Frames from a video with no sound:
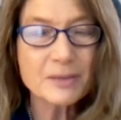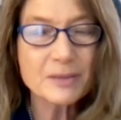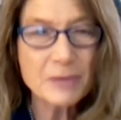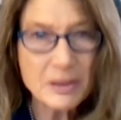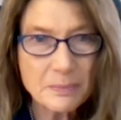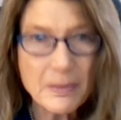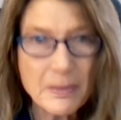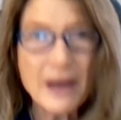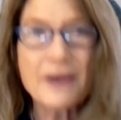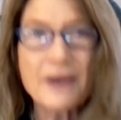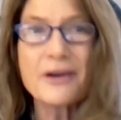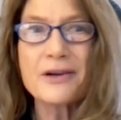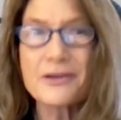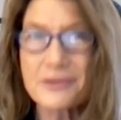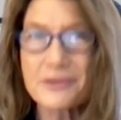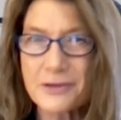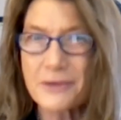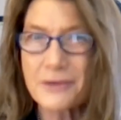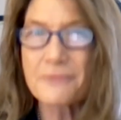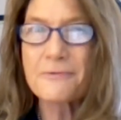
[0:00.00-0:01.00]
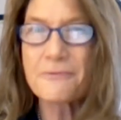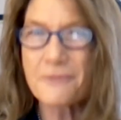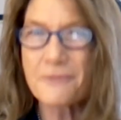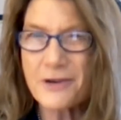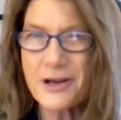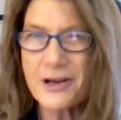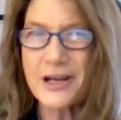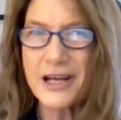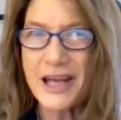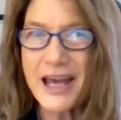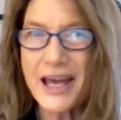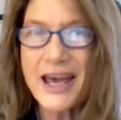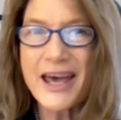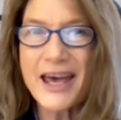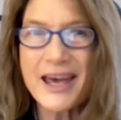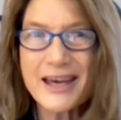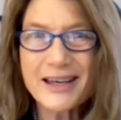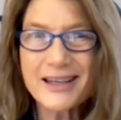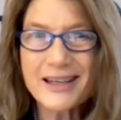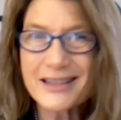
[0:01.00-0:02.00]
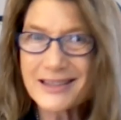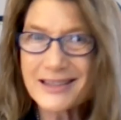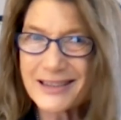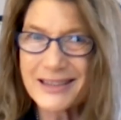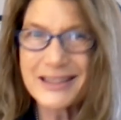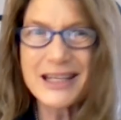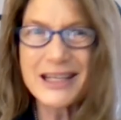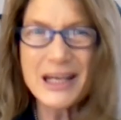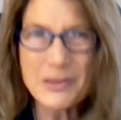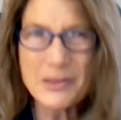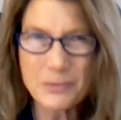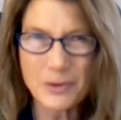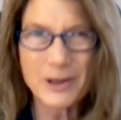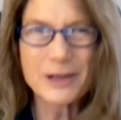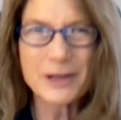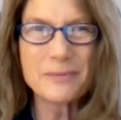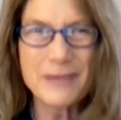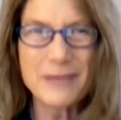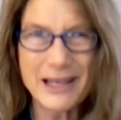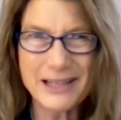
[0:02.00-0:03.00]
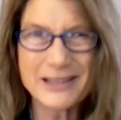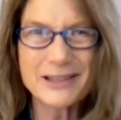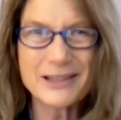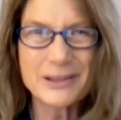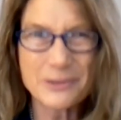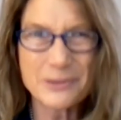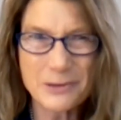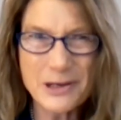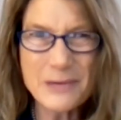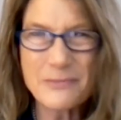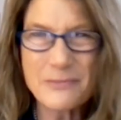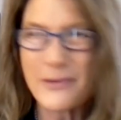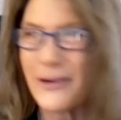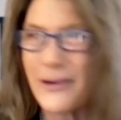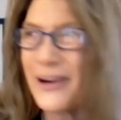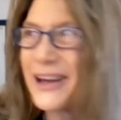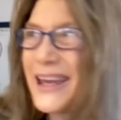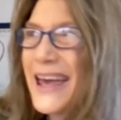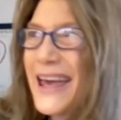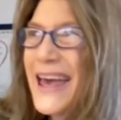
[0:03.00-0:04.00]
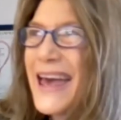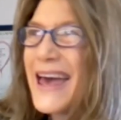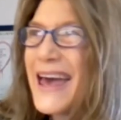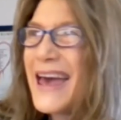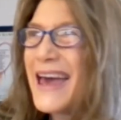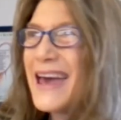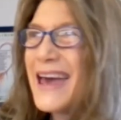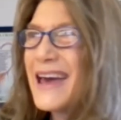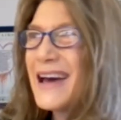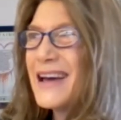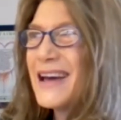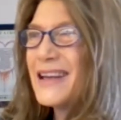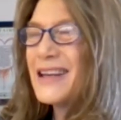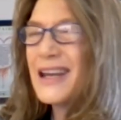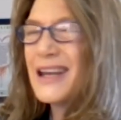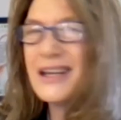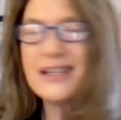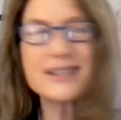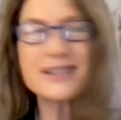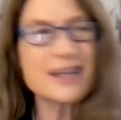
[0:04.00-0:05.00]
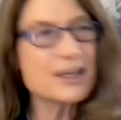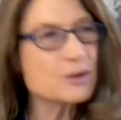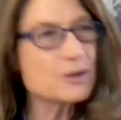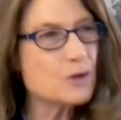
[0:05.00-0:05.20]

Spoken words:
I mean, parents are free because teamwork makes the dream work. And he's like,